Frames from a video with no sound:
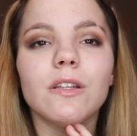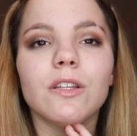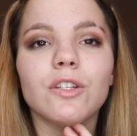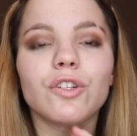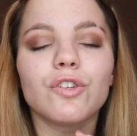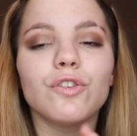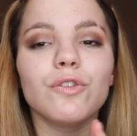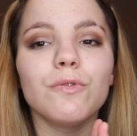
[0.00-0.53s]

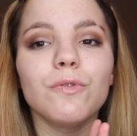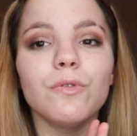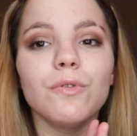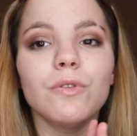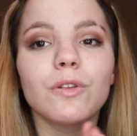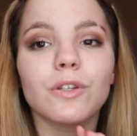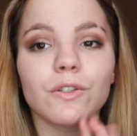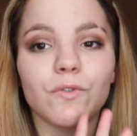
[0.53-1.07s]

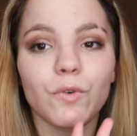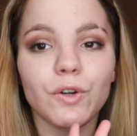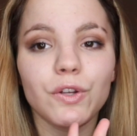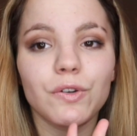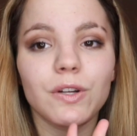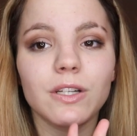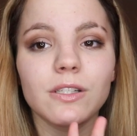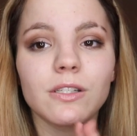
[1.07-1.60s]
There's 4
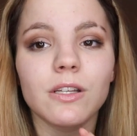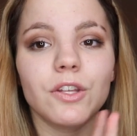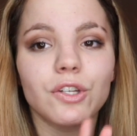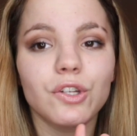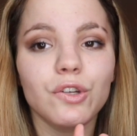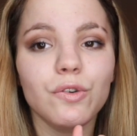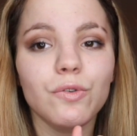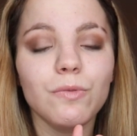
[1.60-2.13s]
units. The
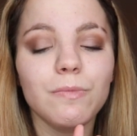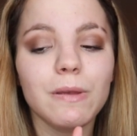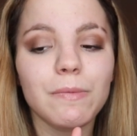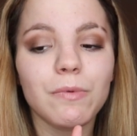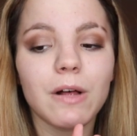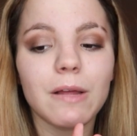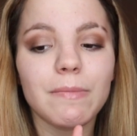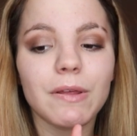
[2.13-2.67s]
2
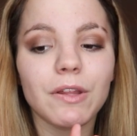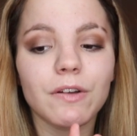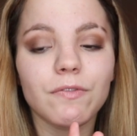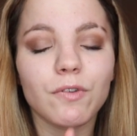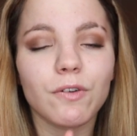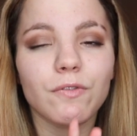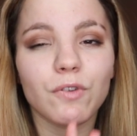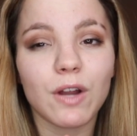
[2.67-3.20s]
people had been there
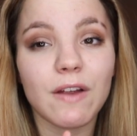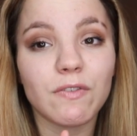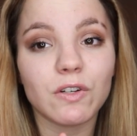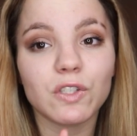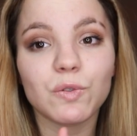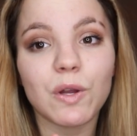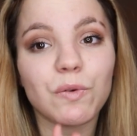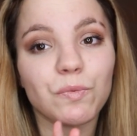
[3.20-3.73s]
for
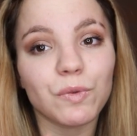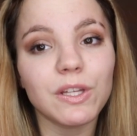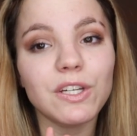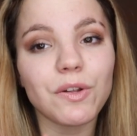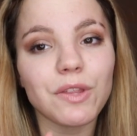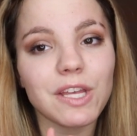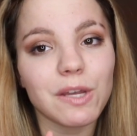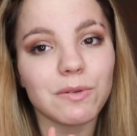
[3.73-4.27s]
forever. So I really
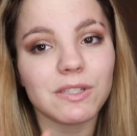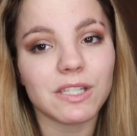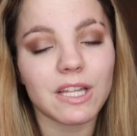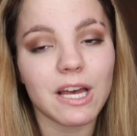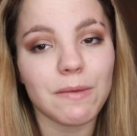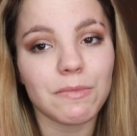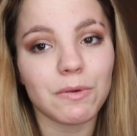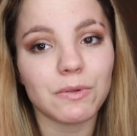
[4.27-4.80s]
don't think it was
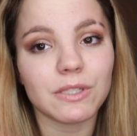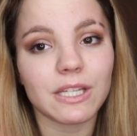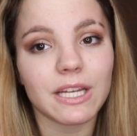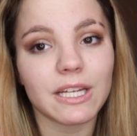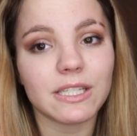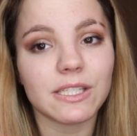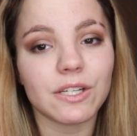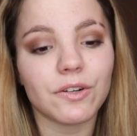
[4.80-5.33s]
them that was
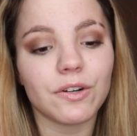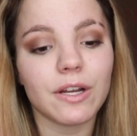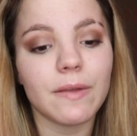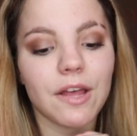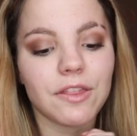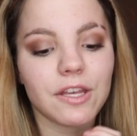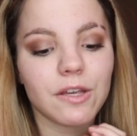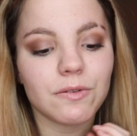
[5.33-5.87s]
inconsiderate.
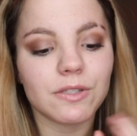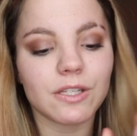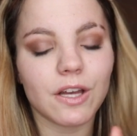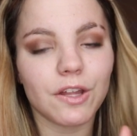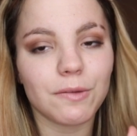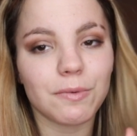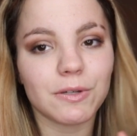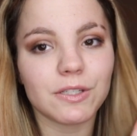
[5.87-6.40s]
I think it was the
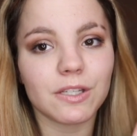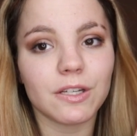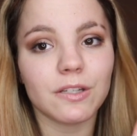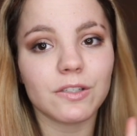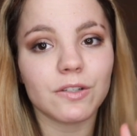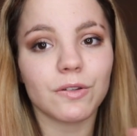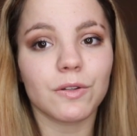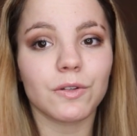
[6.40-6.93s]
other
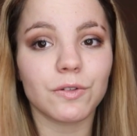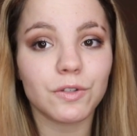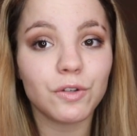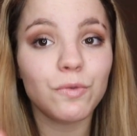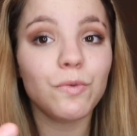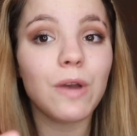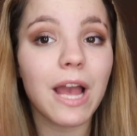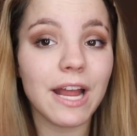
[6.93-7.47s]
person. So the
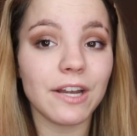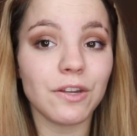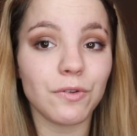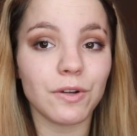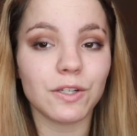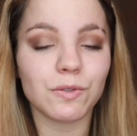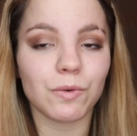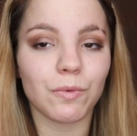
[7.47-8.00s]
2 end
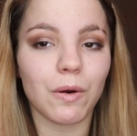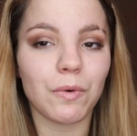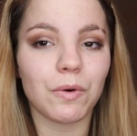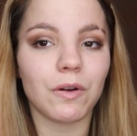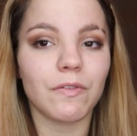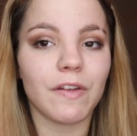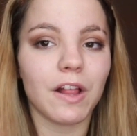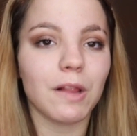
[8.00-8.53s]
units were what
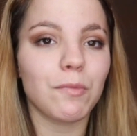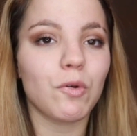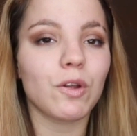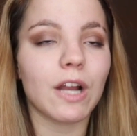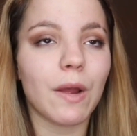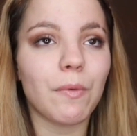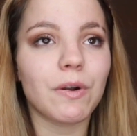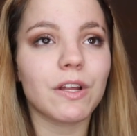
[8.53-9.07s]
were available,
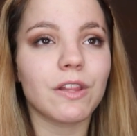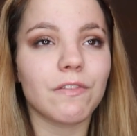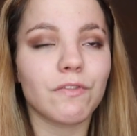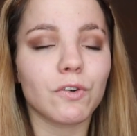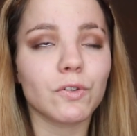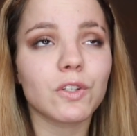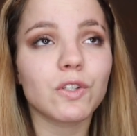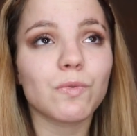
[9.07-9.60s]
and I wanted the
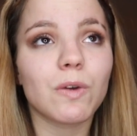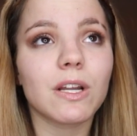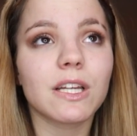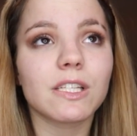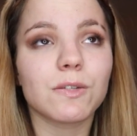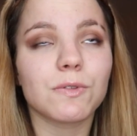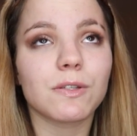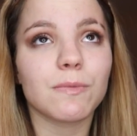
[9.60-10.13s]
furthest one
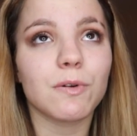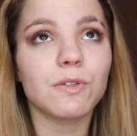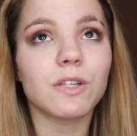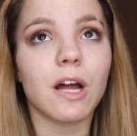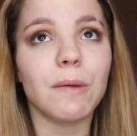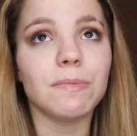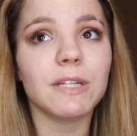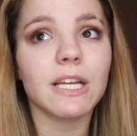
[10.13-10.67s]
because it was the most
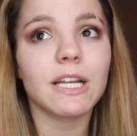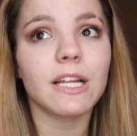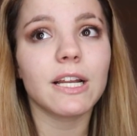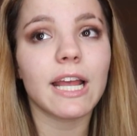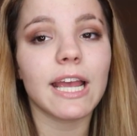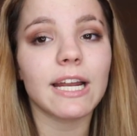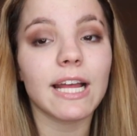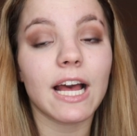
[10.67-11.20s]
updated
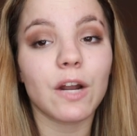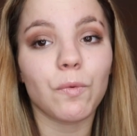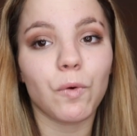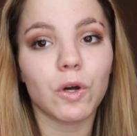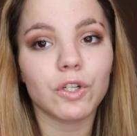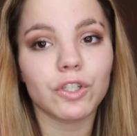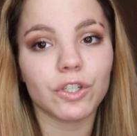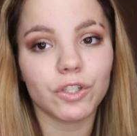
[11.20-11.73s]
and it had a
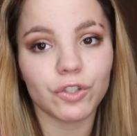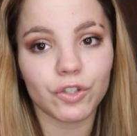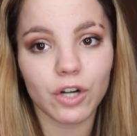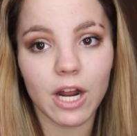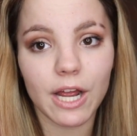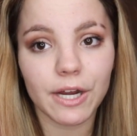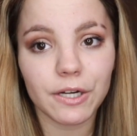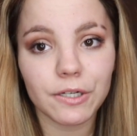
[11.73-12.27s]
washer and
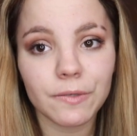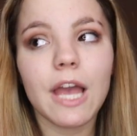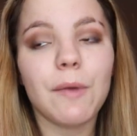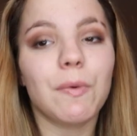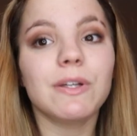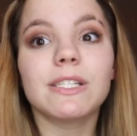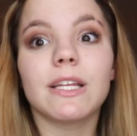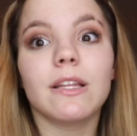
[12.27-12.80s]
dryer.
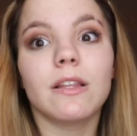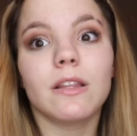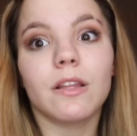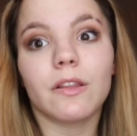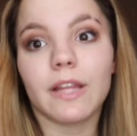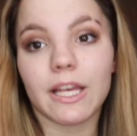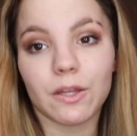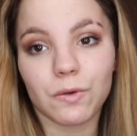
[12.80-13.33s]
It wasn't
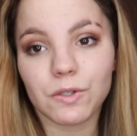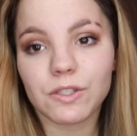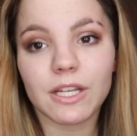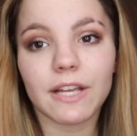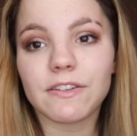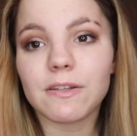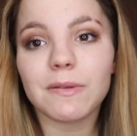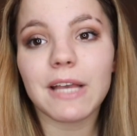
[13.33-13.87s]
the landlord's.
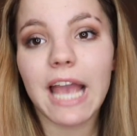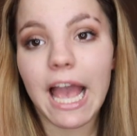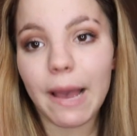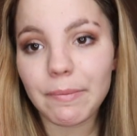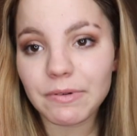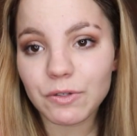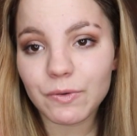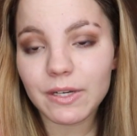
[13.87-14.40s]
Like, if something
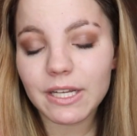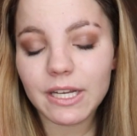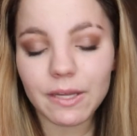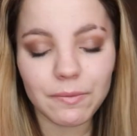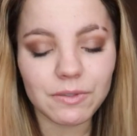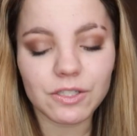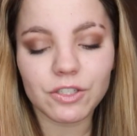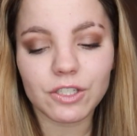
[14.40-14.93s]
happened to it,
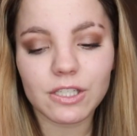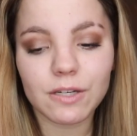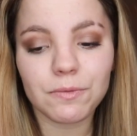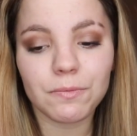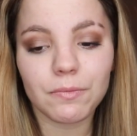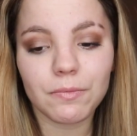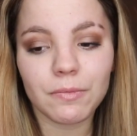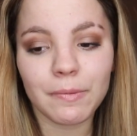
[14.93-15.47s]
it was just
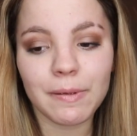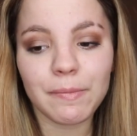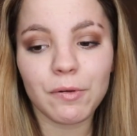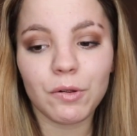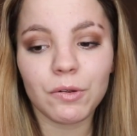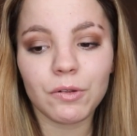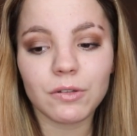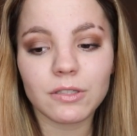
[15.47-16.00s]

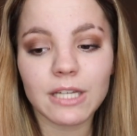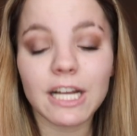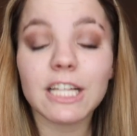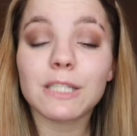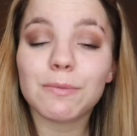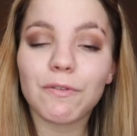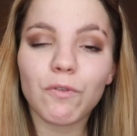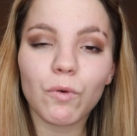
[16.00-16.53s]
the
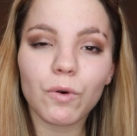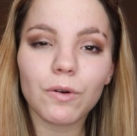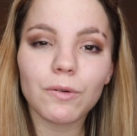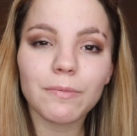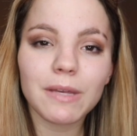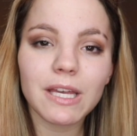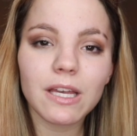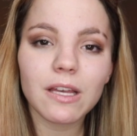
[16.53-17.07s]
tenants
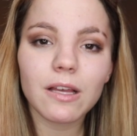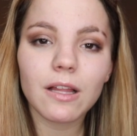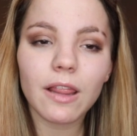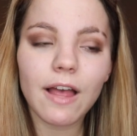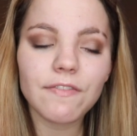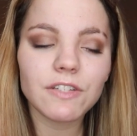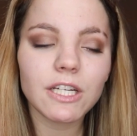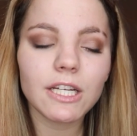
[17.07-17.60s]
before me
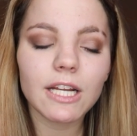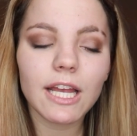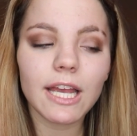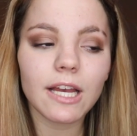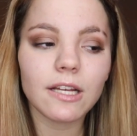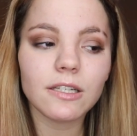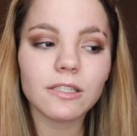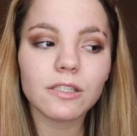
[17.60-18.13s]
left it,
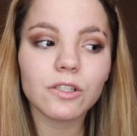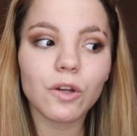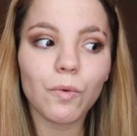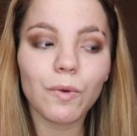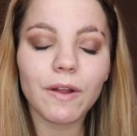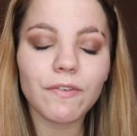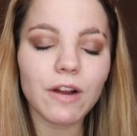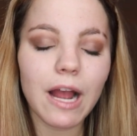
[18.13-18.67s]
and so
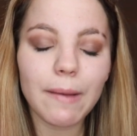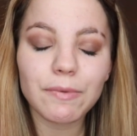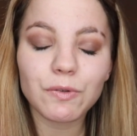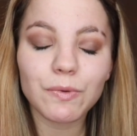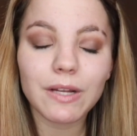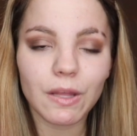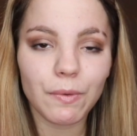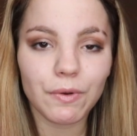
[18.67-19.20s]
whatever happened
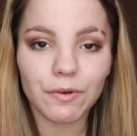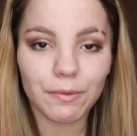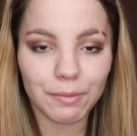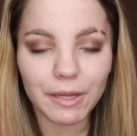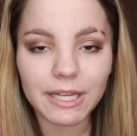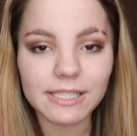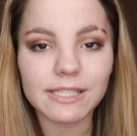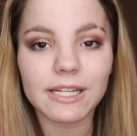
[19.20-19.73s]
to it, they wouldn't
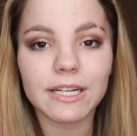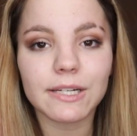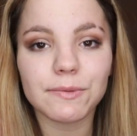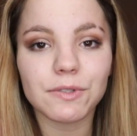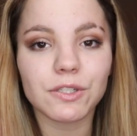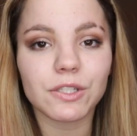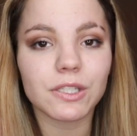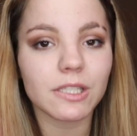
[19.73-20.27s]
replace it. It
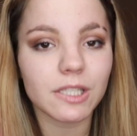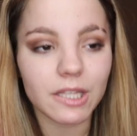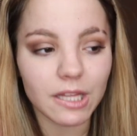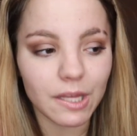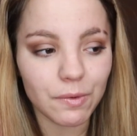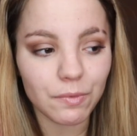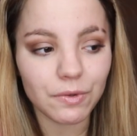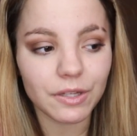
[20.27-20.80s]
was just that
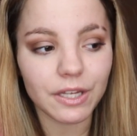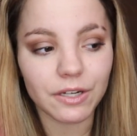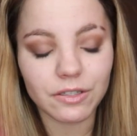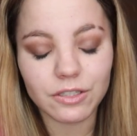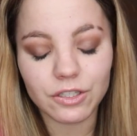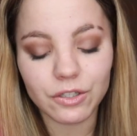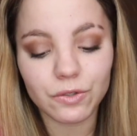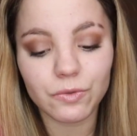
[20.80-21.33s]
they were
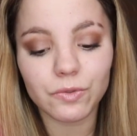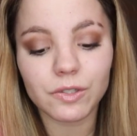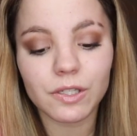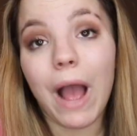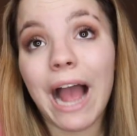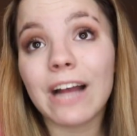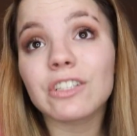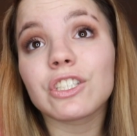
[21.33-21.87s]
there to
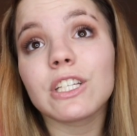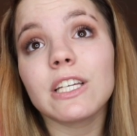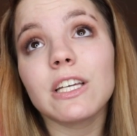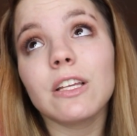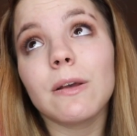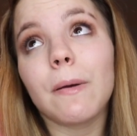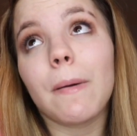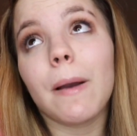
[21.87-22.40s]
use.
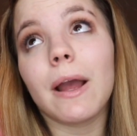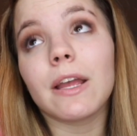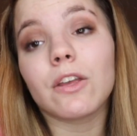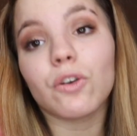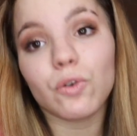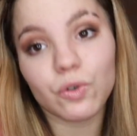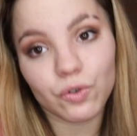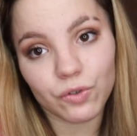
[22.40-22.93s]
Actually, a
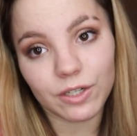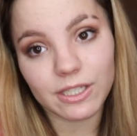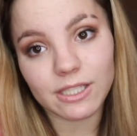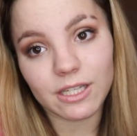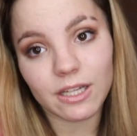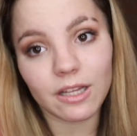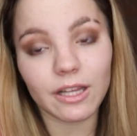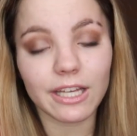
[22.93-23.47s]
huge
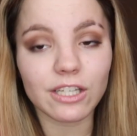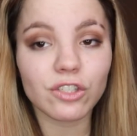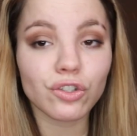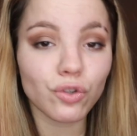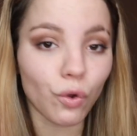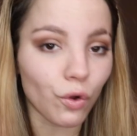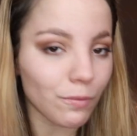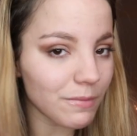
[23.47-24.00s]
reason that like
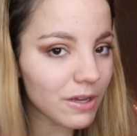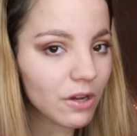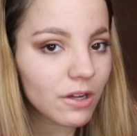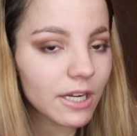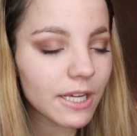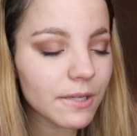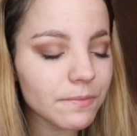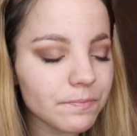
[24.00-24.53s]
sold me
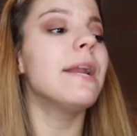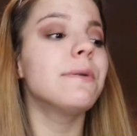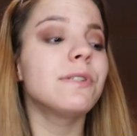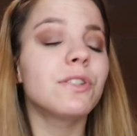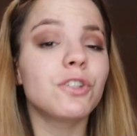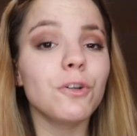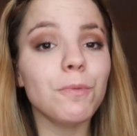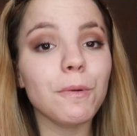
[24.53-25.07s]
on it. And it
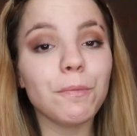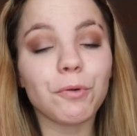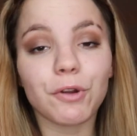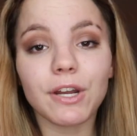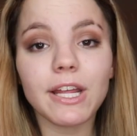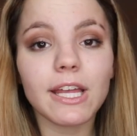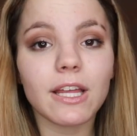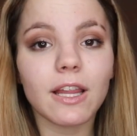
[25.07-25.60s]
was super
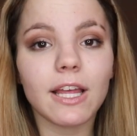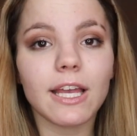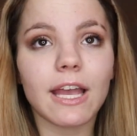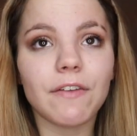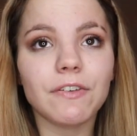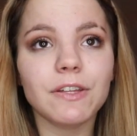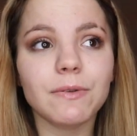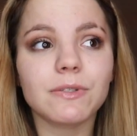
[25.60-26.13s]
pretty.
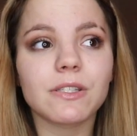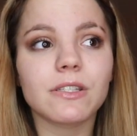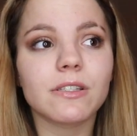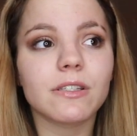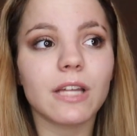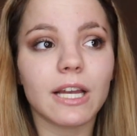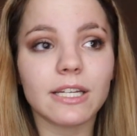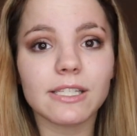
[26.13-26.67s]
Like, everything
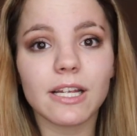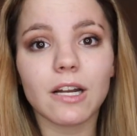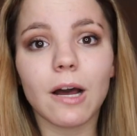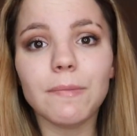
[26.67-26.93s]
was, like I said,